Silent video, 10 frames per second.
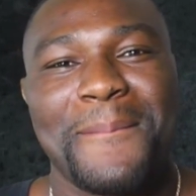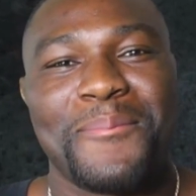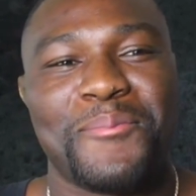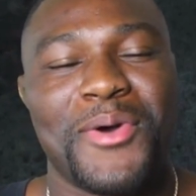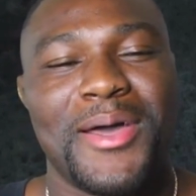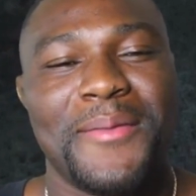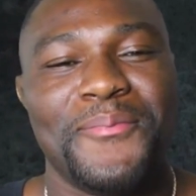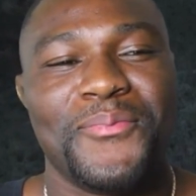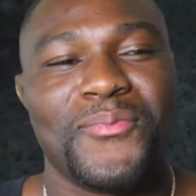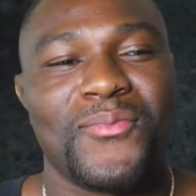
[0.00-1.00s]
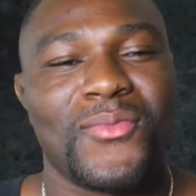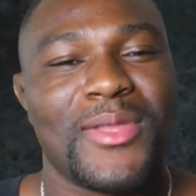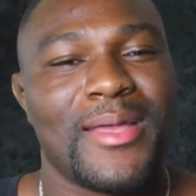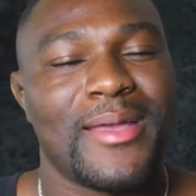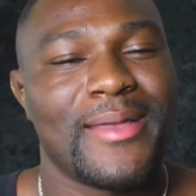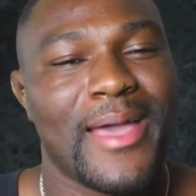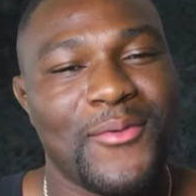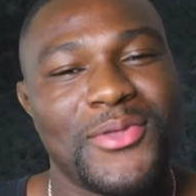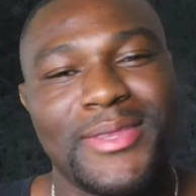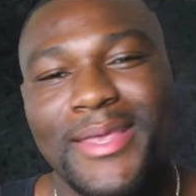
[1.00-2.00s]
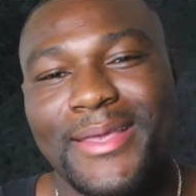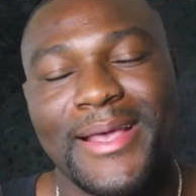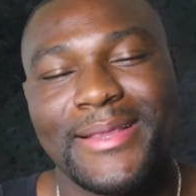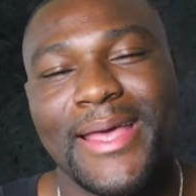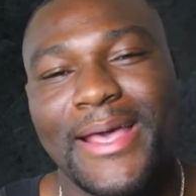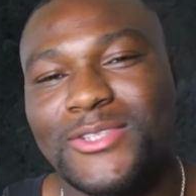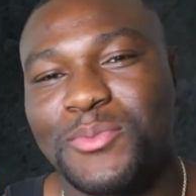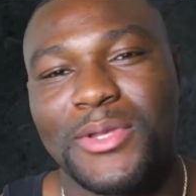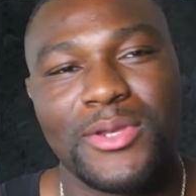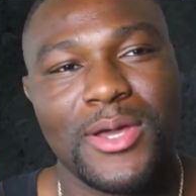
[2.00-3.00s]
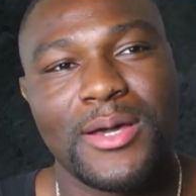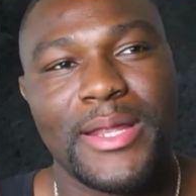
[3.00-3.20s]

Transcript: But everything that has been done,